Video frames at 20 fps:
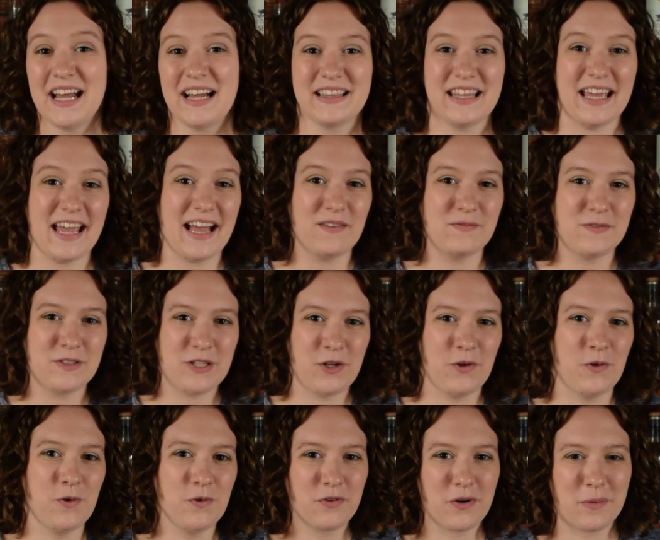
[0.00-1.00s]
They have
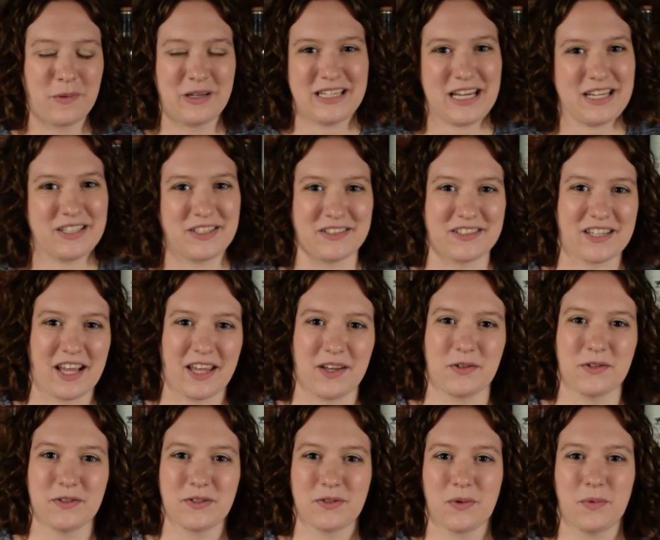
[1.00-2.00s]
2 fermentation
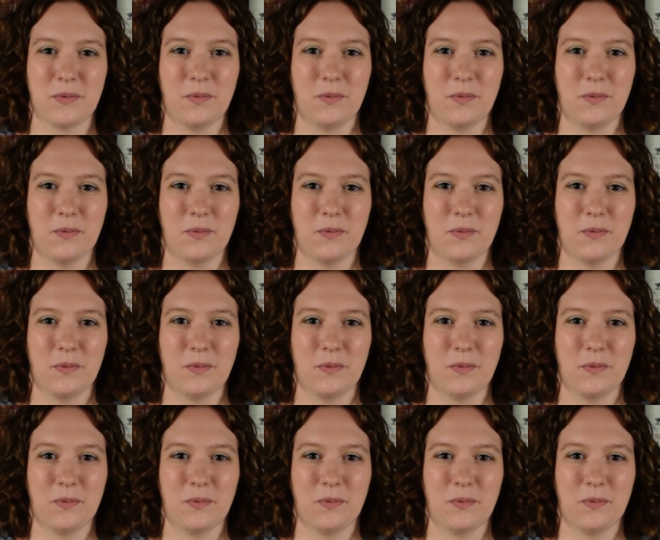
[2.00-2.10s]
cycles.